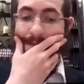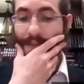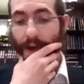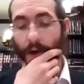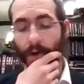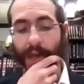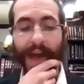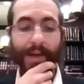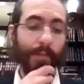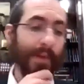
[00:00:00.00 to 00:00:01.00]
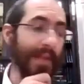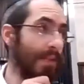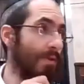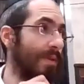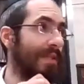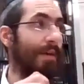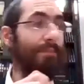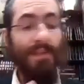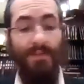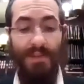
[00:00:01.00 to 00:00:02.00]
even though you have opinions would
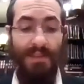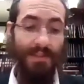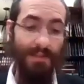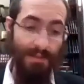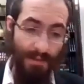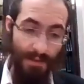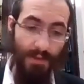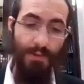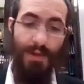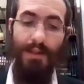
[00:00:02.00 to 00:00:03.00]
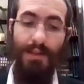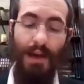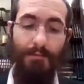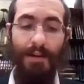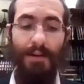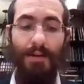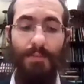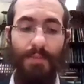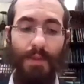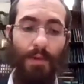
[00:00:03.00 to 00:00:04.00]
say mitzvahs do need
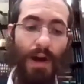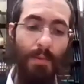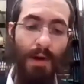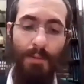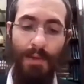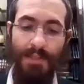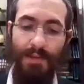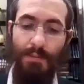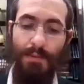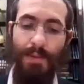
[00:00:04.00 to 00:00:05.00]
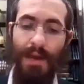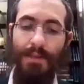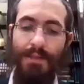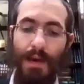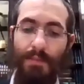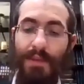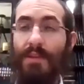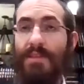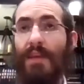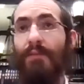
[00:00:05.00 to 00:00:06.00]
Kavanah, that's if it's
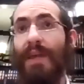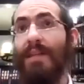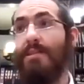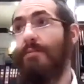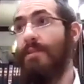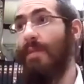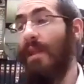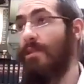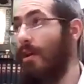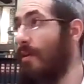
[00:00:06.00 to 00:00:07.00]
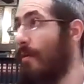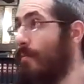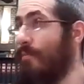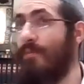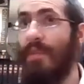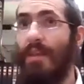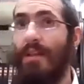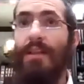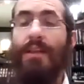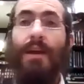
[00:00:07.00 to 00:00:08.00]
minatayra.
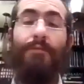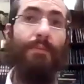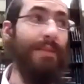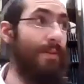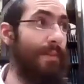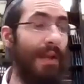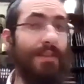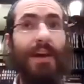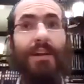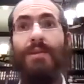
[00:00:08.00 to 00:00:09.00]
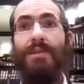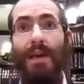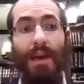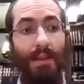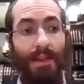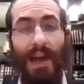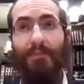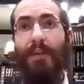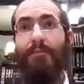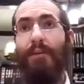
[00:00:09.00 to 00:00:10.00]
If a mitzvah minatayra, we say that you
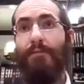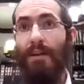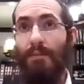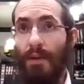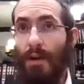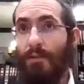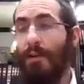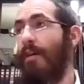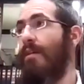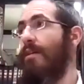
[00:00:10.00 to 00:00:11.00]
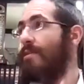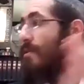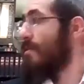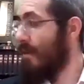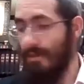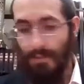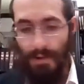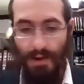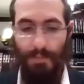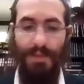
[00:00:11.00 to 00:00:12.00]
have to have kavana. If you don't have kavana, it
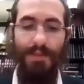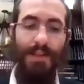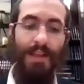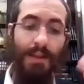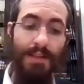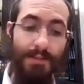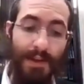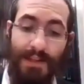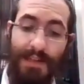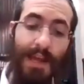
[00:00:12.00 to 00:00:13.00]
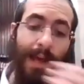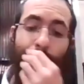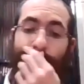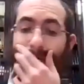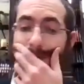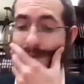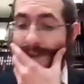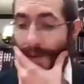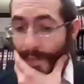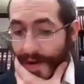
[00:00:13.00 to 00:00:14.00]
doesn't work. But svira today is only
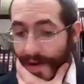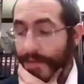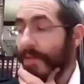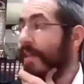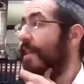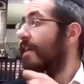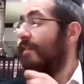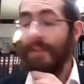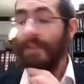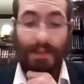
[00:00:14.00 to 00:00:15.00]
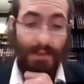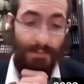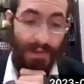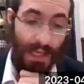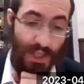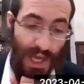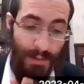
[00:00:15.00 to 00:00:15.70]
midrabanu. There's an